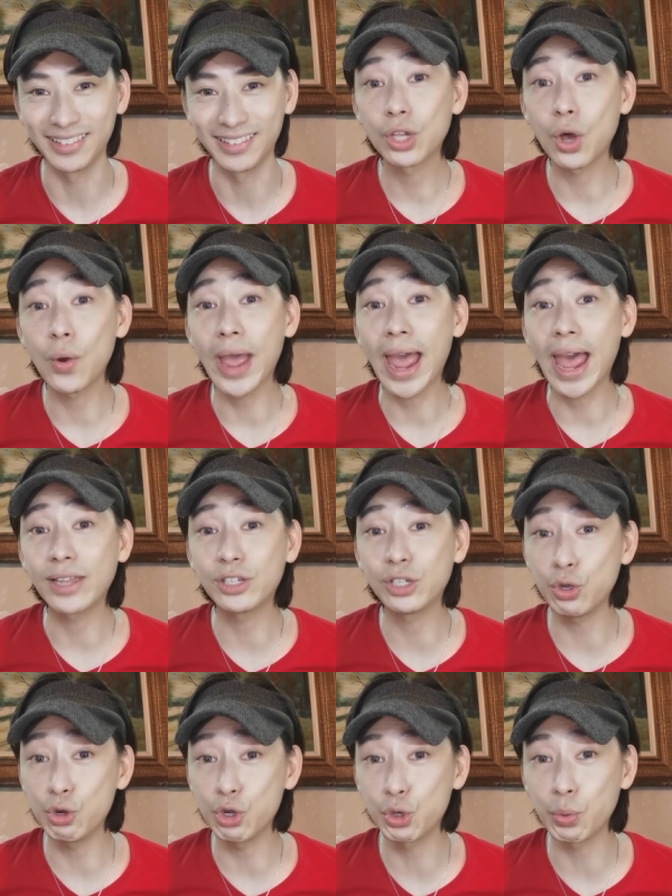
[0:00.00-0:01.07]
So
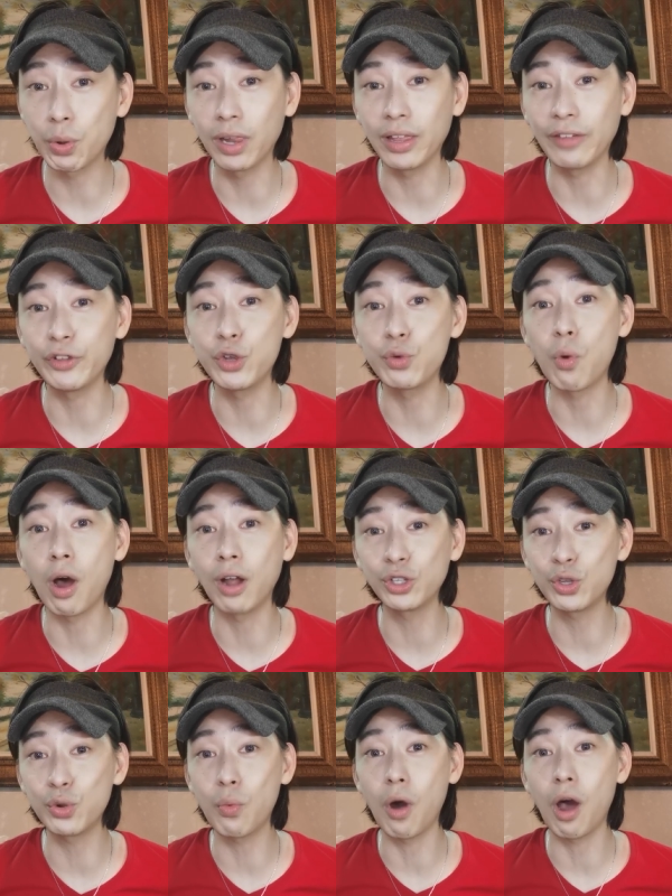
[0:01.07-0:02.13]
as usual, if you
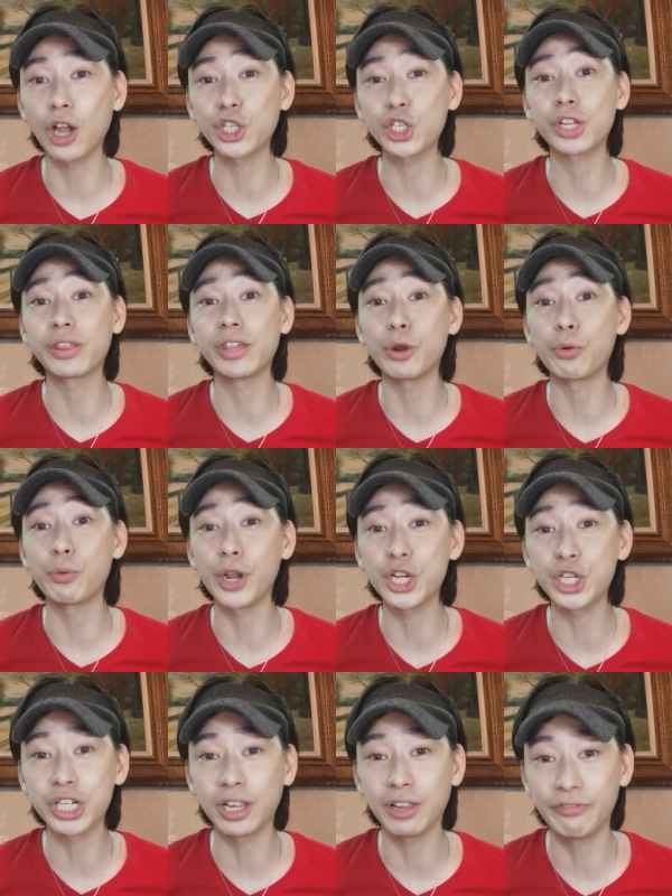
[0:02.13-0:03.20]
want to watch the
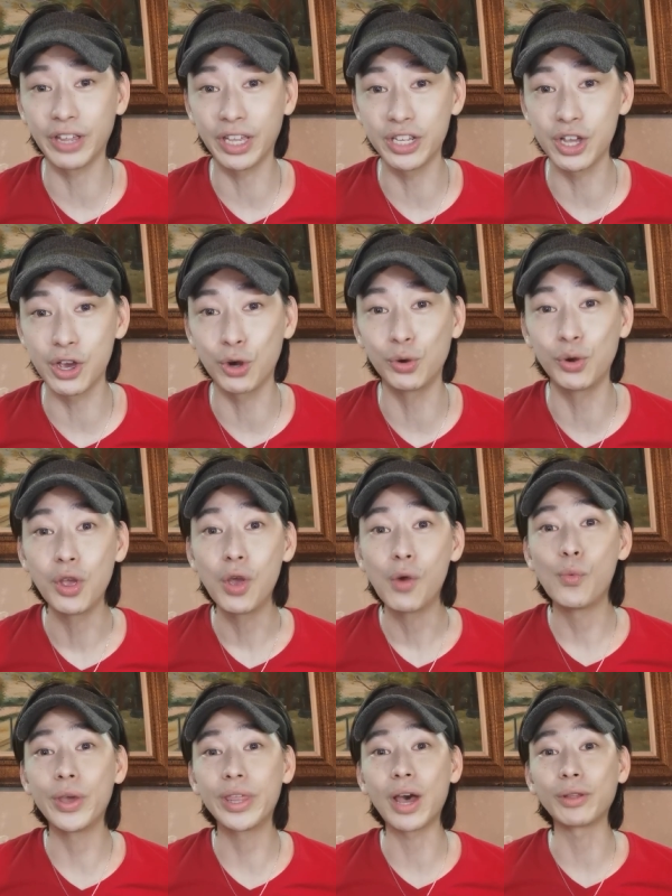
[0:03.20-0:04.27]
original video
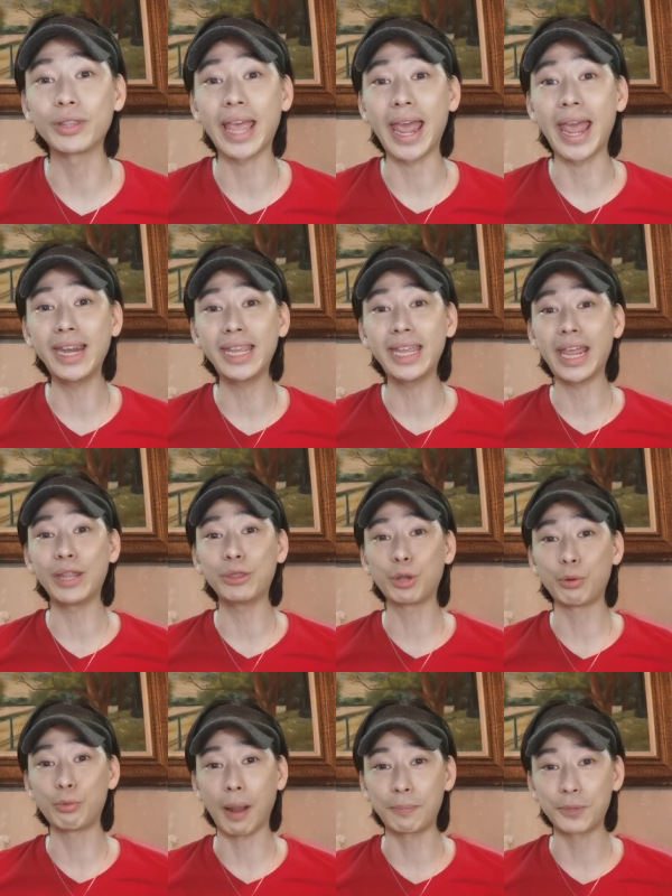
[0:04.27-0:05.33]
without any
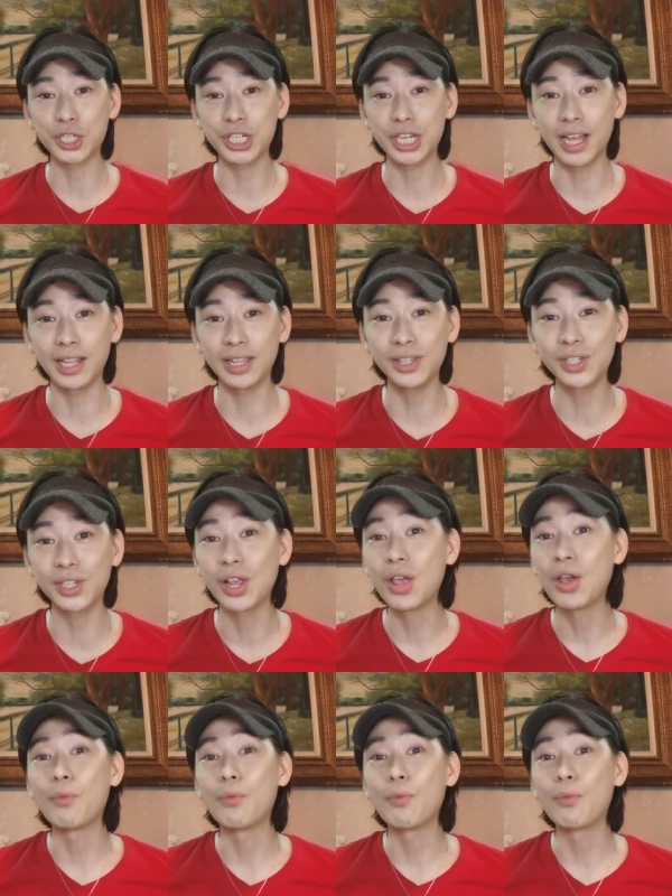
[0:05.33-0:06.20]
interruptions,